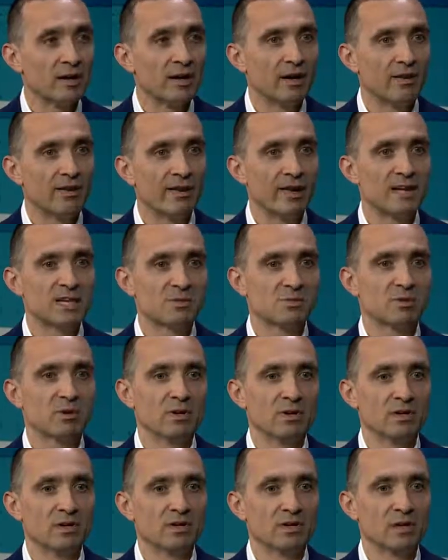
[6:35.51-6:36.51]
And that's
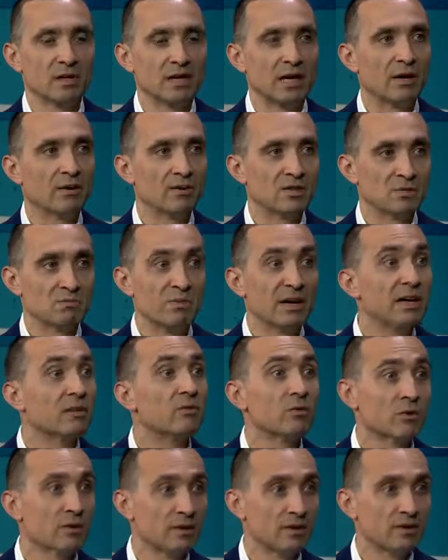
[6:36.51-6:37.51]
what cloud is made
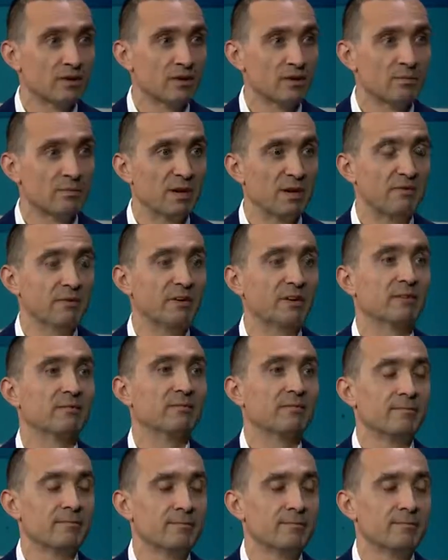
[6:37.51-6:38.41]
for, in my opinion.